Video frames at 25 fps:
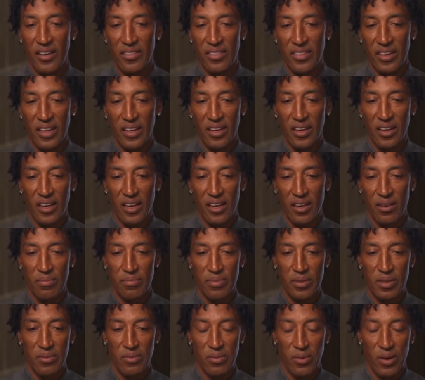in our giveaway.
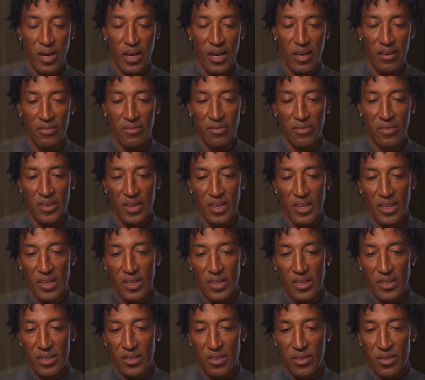Thanks
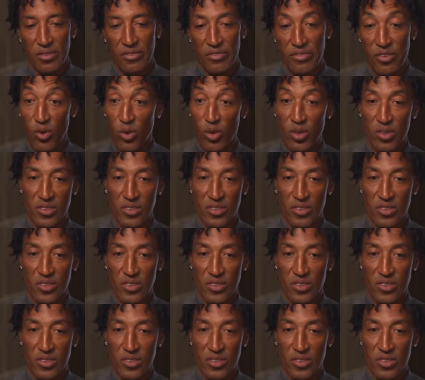for stopping